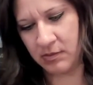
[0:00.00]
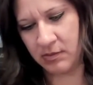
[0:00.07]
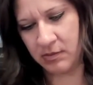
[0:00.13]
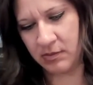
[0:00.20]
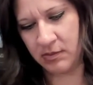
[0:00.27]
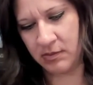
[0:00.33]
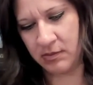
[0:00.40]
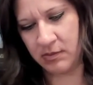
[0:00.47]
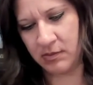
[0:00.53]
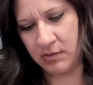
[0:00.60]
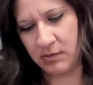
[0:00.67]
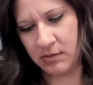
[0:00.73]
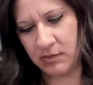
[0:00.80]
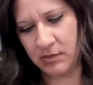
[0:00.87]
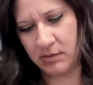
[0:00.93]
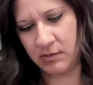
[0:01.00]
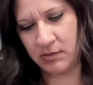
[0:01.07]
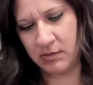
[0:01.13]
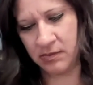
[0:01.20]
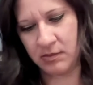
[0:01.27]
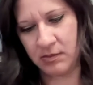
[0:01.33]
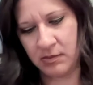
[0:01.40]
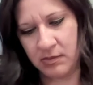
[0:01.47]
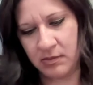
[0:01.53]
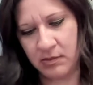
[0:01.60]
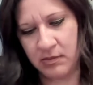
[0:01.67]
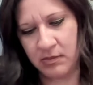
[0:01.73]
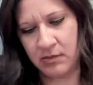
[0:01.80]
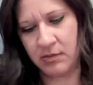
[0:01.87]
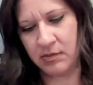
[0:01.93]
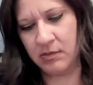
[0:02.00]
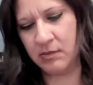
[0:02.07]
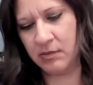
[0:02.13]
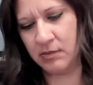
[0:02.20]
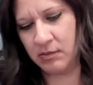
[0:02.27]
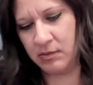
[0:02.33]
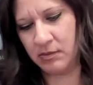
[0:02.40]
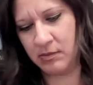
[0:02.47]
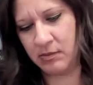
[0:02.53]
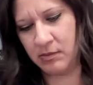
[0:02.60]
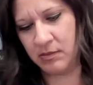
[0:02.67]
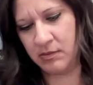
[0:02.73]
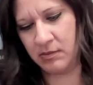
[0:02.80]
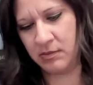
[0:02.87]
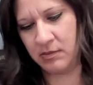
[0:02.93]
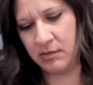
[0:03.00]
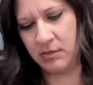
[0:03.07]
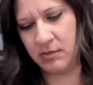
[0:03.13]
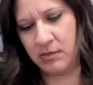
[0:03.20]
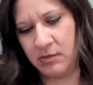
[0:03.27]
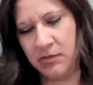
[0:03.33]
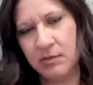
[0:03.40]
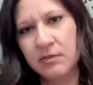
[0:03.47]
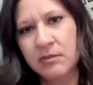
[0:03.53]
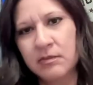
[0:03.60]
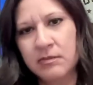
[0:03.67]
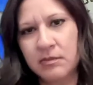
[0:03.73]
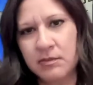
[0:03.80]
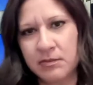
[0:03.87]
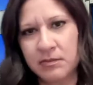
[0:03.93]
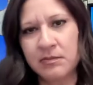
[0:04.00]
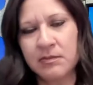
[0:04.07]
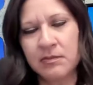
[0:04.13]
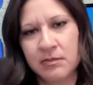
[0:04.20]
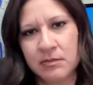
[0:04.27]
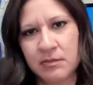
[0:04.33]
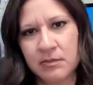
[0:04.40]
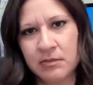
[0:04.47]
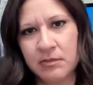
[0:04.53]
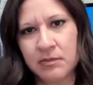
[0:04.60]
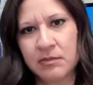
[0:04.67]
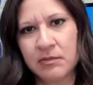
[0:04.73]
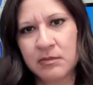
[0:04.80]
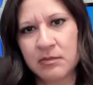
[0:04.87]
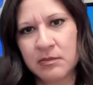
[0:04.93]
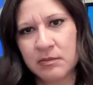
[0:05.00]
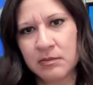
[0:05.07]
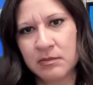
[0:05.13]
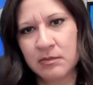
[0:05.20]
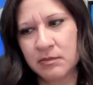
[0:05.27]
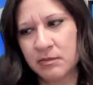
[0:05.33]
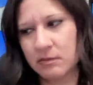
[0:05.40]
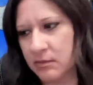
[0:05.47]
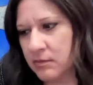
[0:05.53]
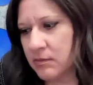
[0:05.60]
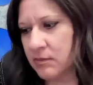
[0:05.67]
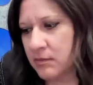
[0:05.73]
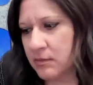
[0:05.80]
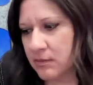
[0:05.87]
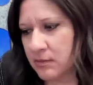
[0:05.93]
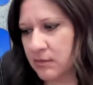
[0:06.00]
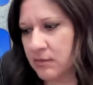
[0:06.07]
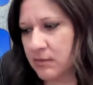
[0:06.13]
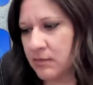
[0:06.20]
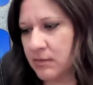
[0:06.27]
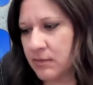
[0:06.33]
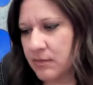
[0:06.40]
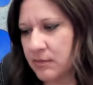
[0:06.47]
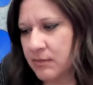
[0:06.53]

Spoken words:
(not speaking)